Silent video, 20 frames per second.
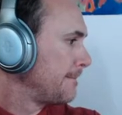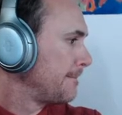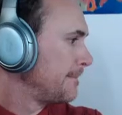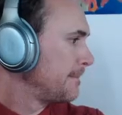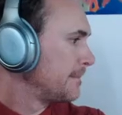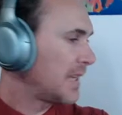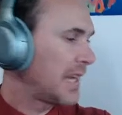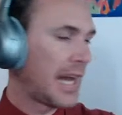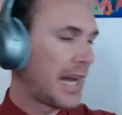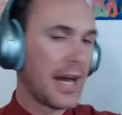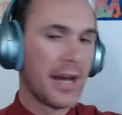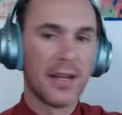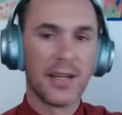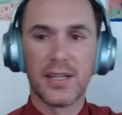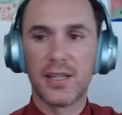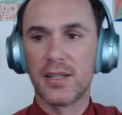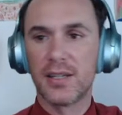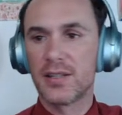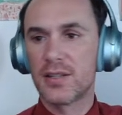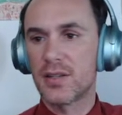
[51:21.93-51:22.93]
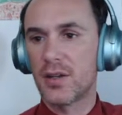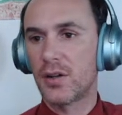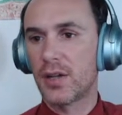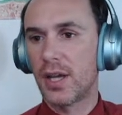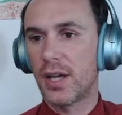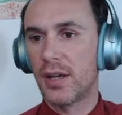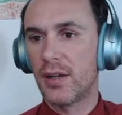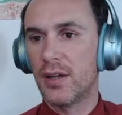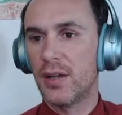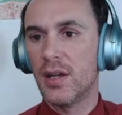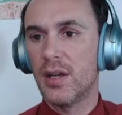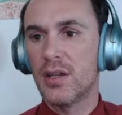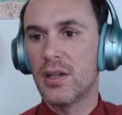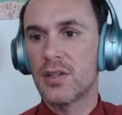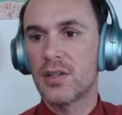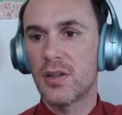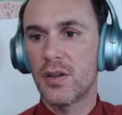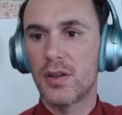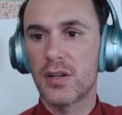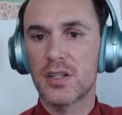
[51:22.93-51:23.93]
Yeah, it is. Okay.
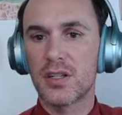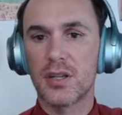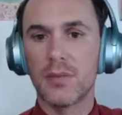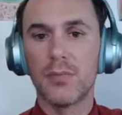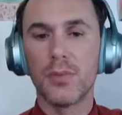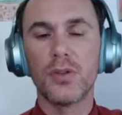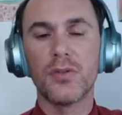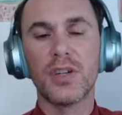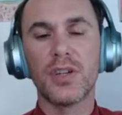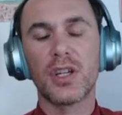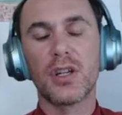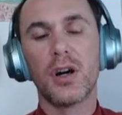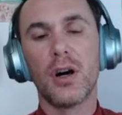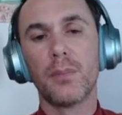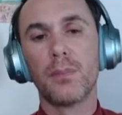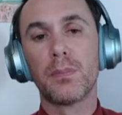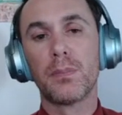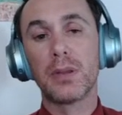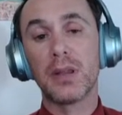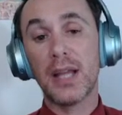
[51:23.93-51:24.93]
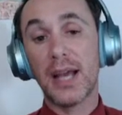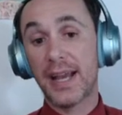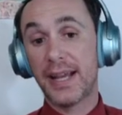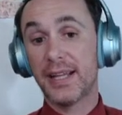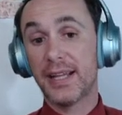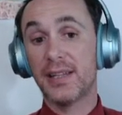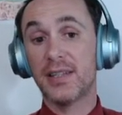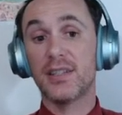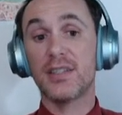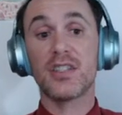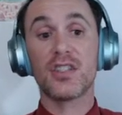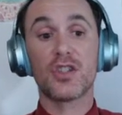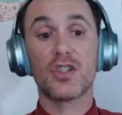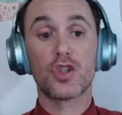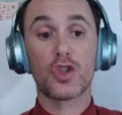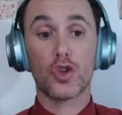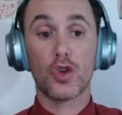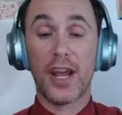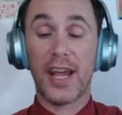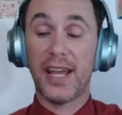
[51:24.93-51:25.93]
So there's a movie called Planes,
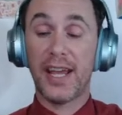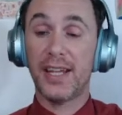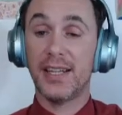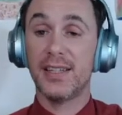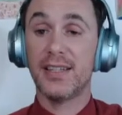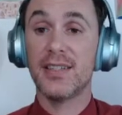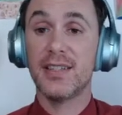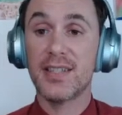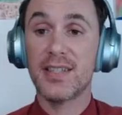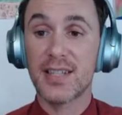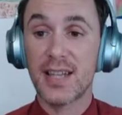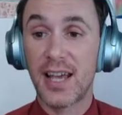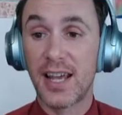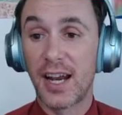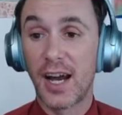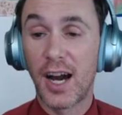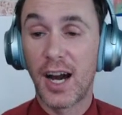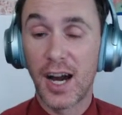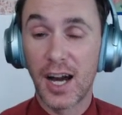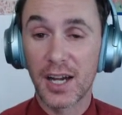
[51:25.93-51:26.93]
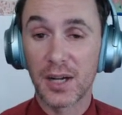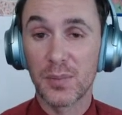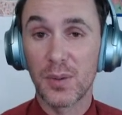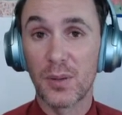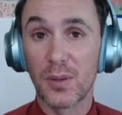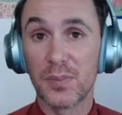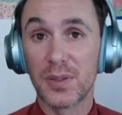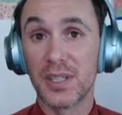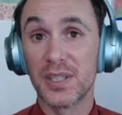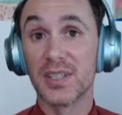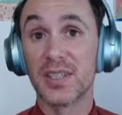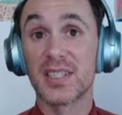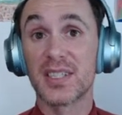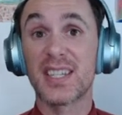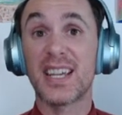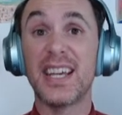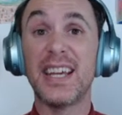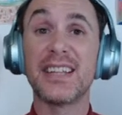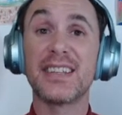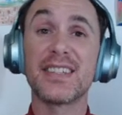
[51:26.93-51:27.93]
Trains, and Automobiles.
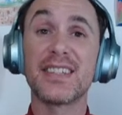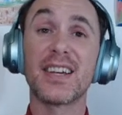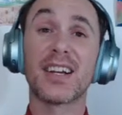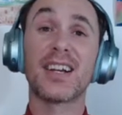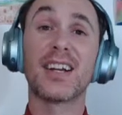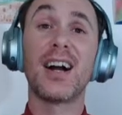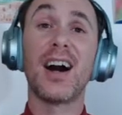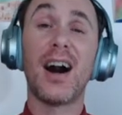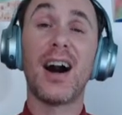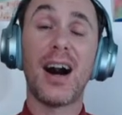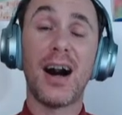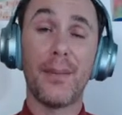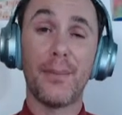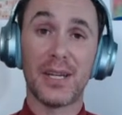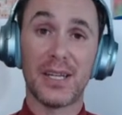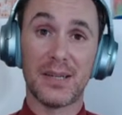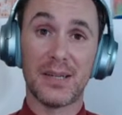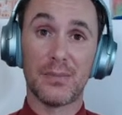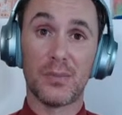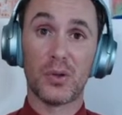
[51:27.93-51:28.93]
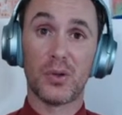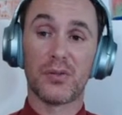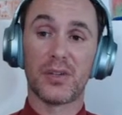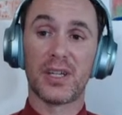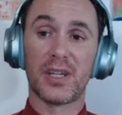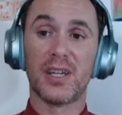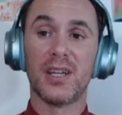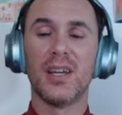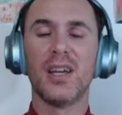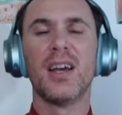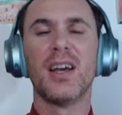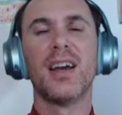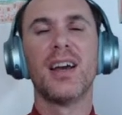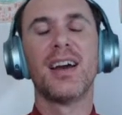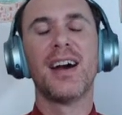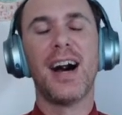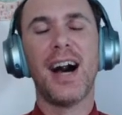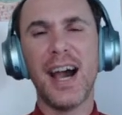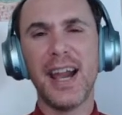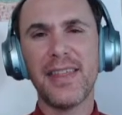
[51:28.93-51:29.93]
It's a comedy movie.
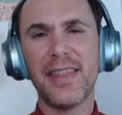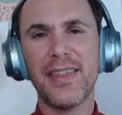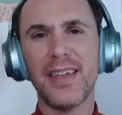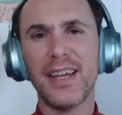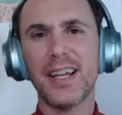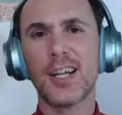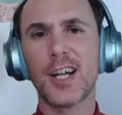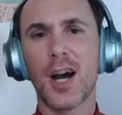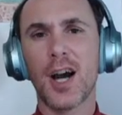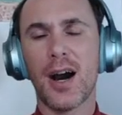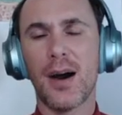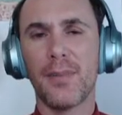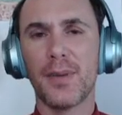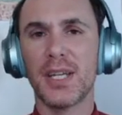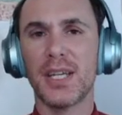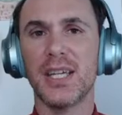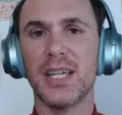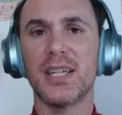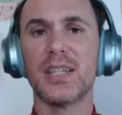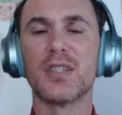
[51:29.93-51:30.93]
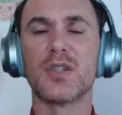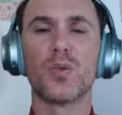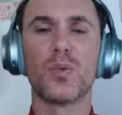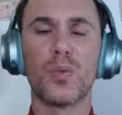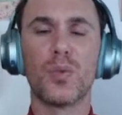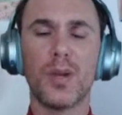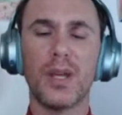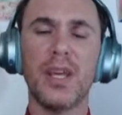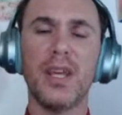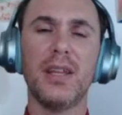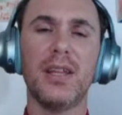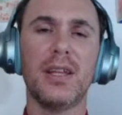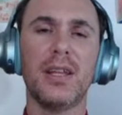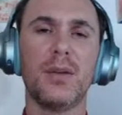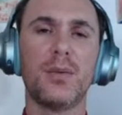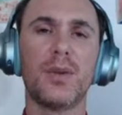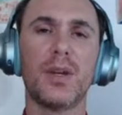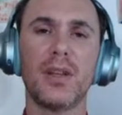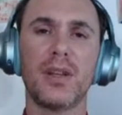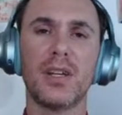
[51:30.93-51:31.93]
I think comedy is really,
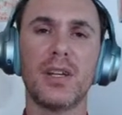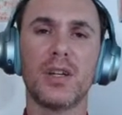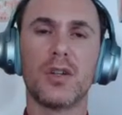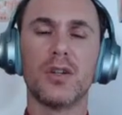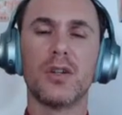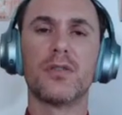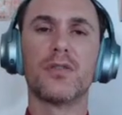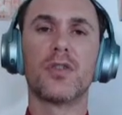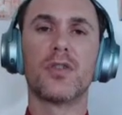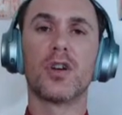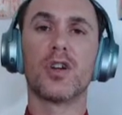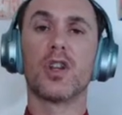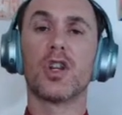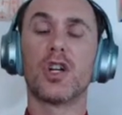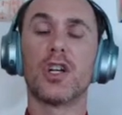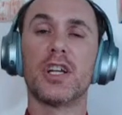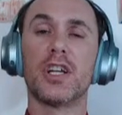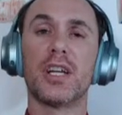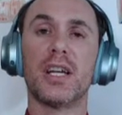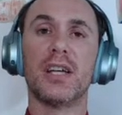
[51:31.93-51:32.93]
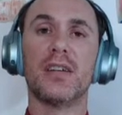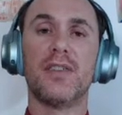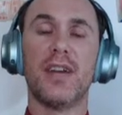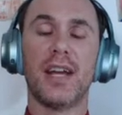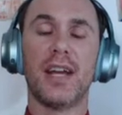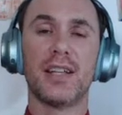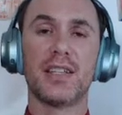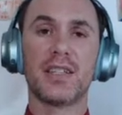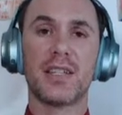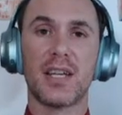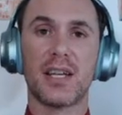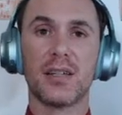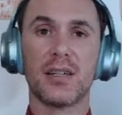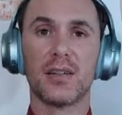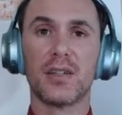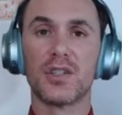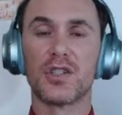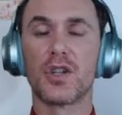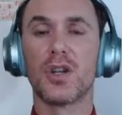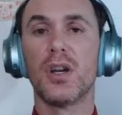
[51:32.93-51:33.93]
really good for learning advanced
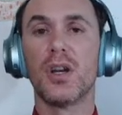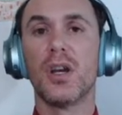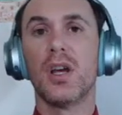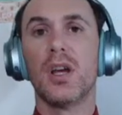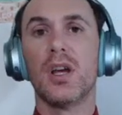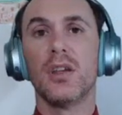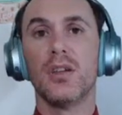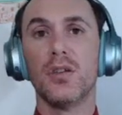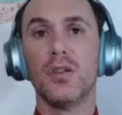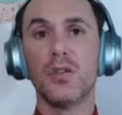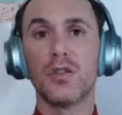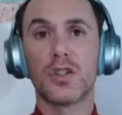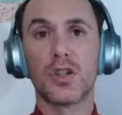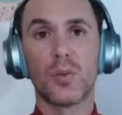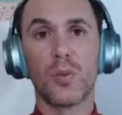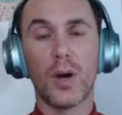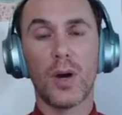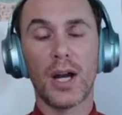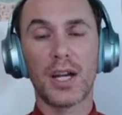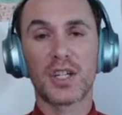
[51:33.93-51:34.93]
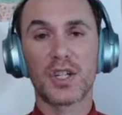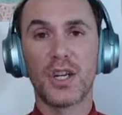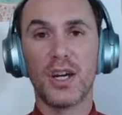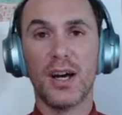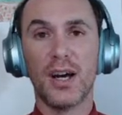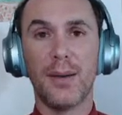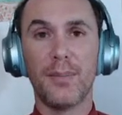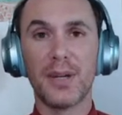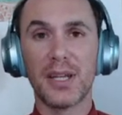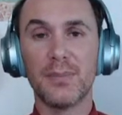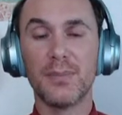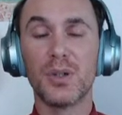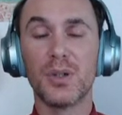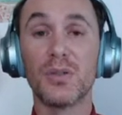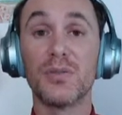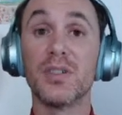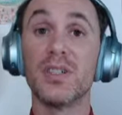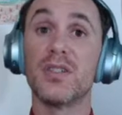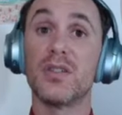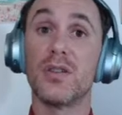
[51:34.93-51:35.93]
English. You should watch comedy
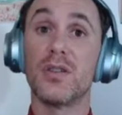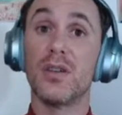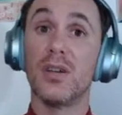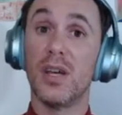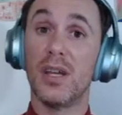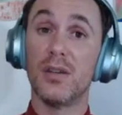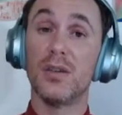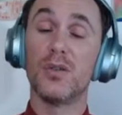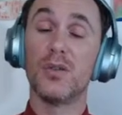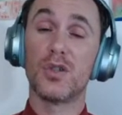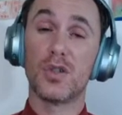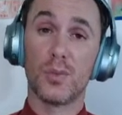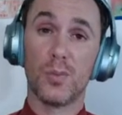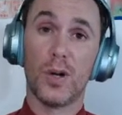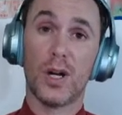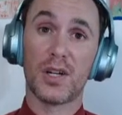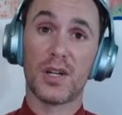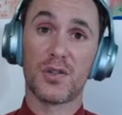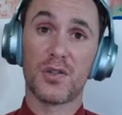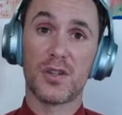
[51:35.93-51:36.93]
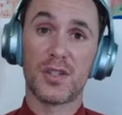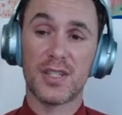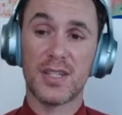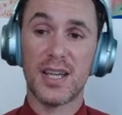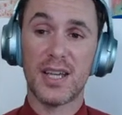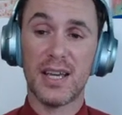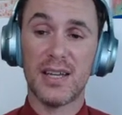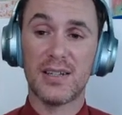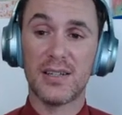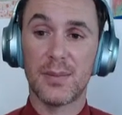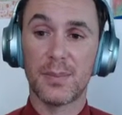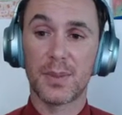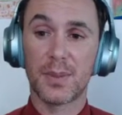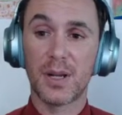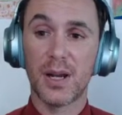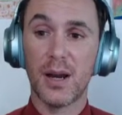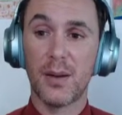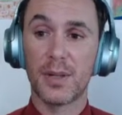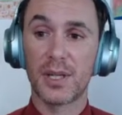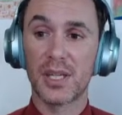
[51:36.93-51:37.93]
movies and you should watch stand-up
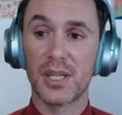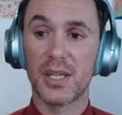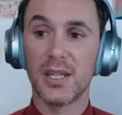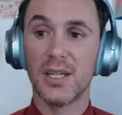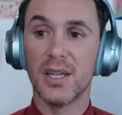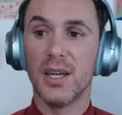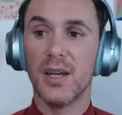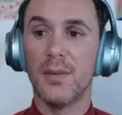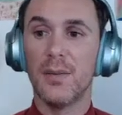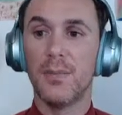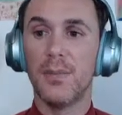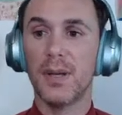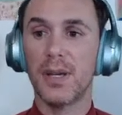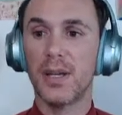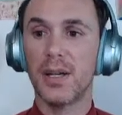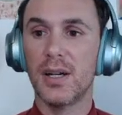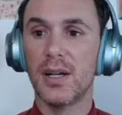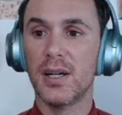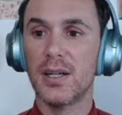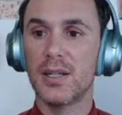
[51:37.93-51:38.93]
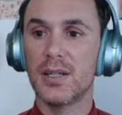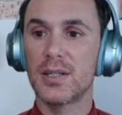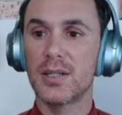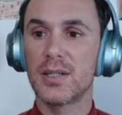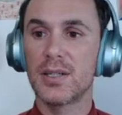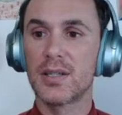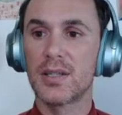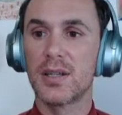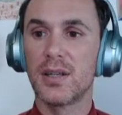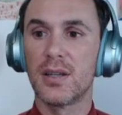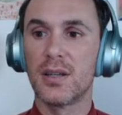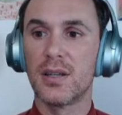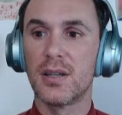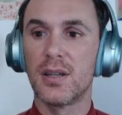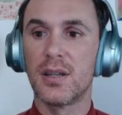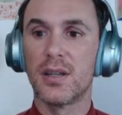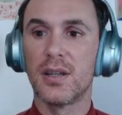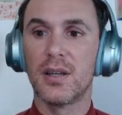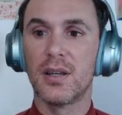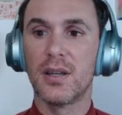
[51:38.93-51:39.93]
comedy because
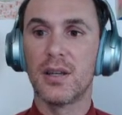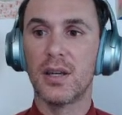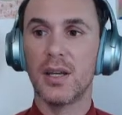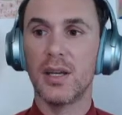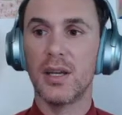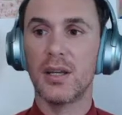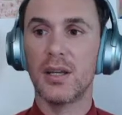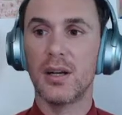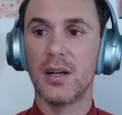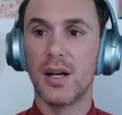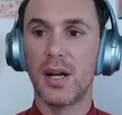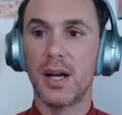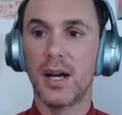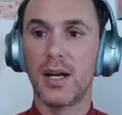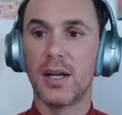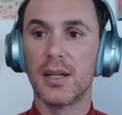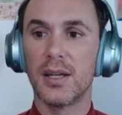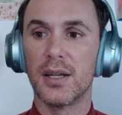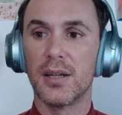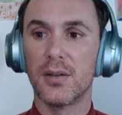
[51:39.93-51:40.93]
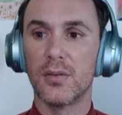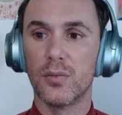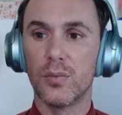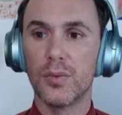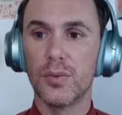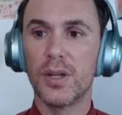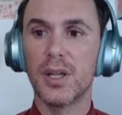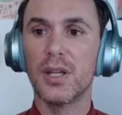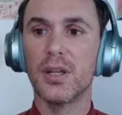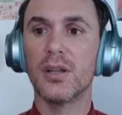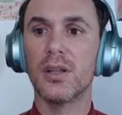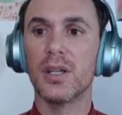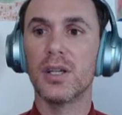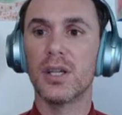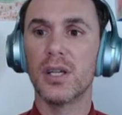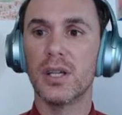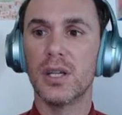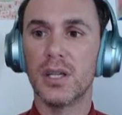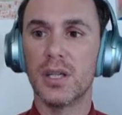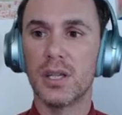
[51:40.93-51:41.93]
it
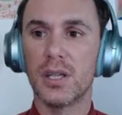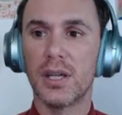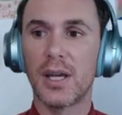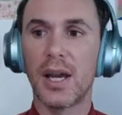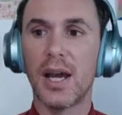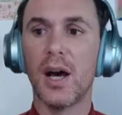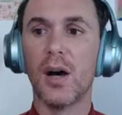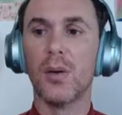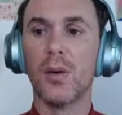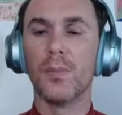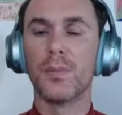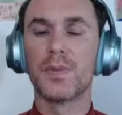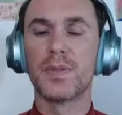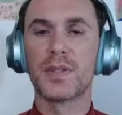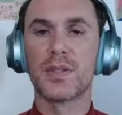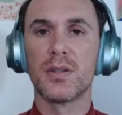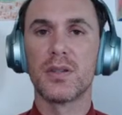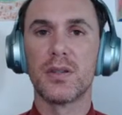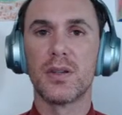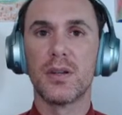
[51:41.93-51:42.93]
really helps.